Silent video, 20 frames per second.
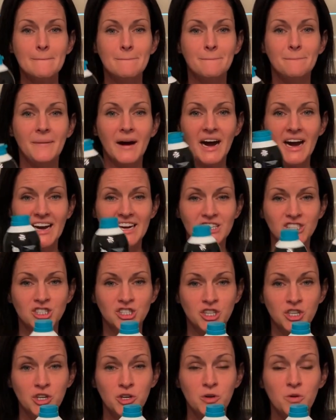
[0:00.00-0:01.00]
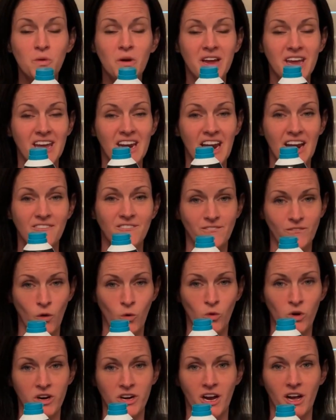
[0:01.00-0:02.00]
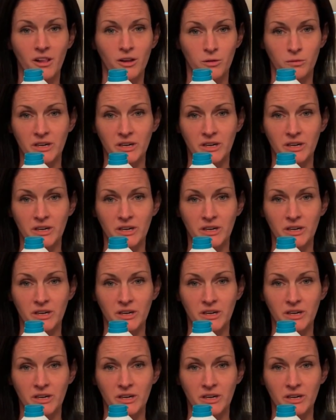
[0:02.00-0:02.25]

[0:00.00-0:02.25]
Buy two, get a $4